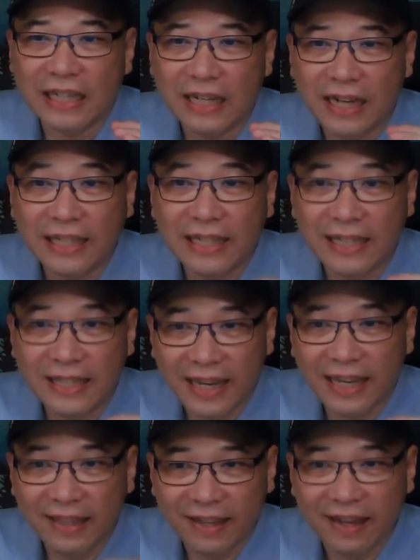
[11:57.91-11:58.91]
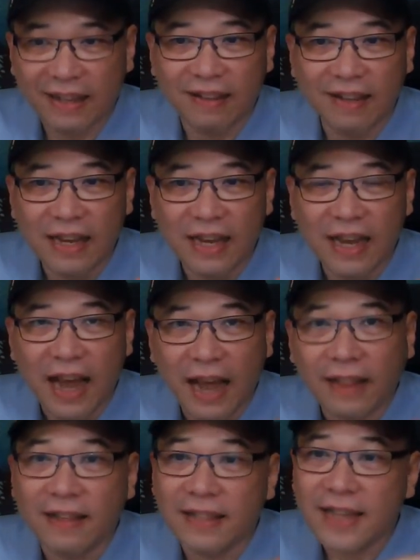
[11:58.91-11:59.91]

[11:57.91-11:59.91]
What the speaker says: let's say that at the